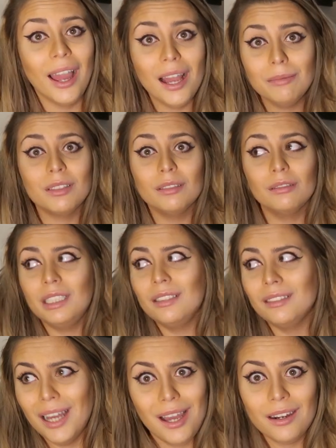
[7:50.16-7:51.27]
Absolutely
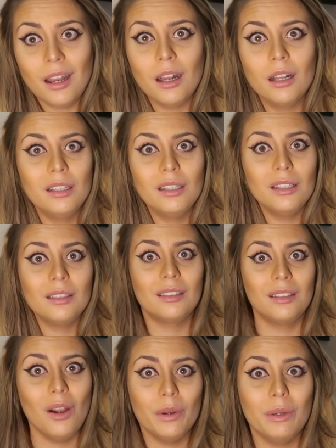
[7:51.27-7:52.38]
nada is
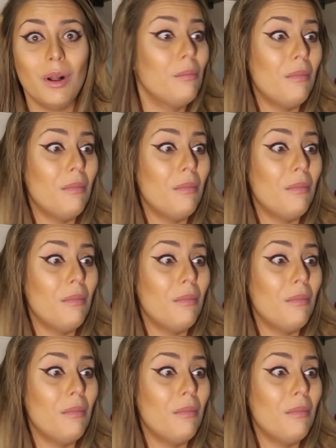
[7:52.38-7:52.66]
going well.